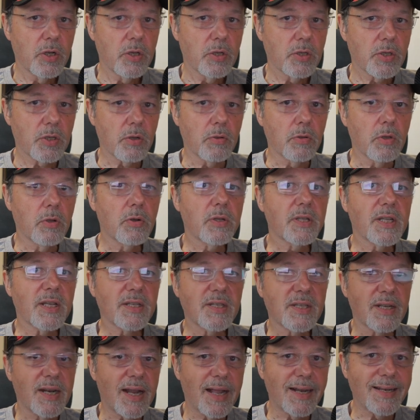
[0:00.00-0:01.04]
So Luke
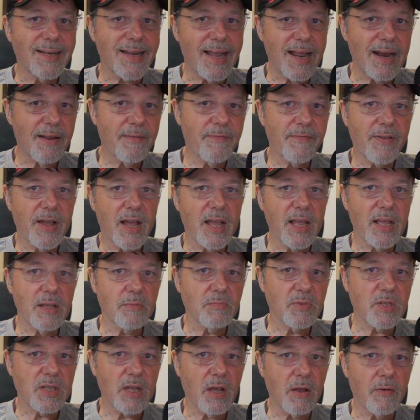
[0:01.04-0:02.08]
doesn't identify
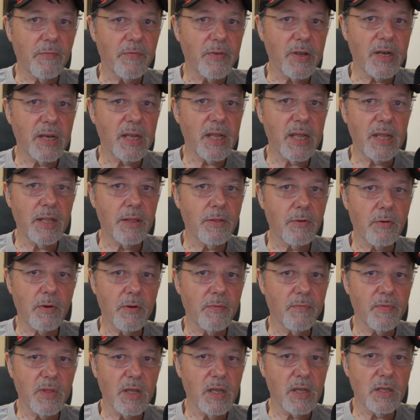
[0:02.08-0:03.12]
himself in either
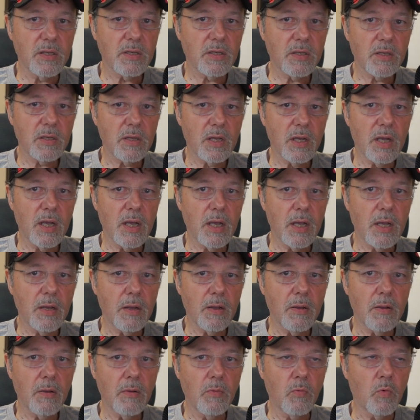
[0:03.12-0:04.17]
of these
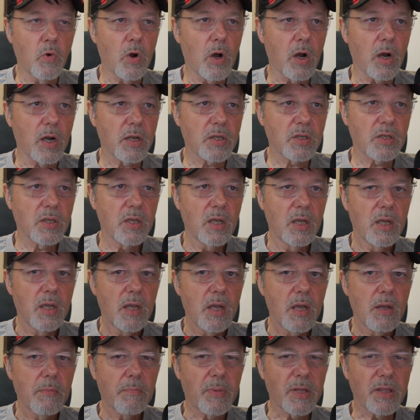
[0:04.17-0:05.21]
works,
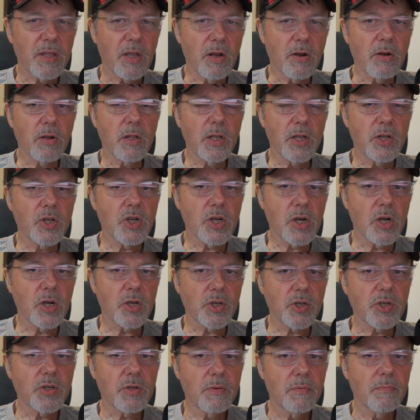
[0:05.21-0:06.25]
but the early
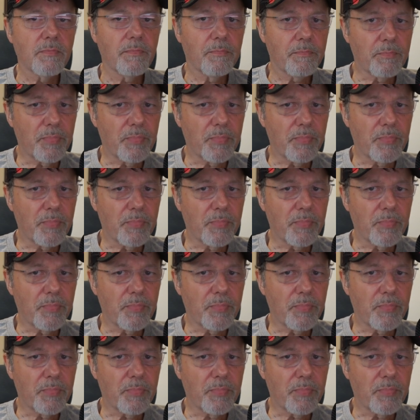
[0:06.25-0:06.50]
church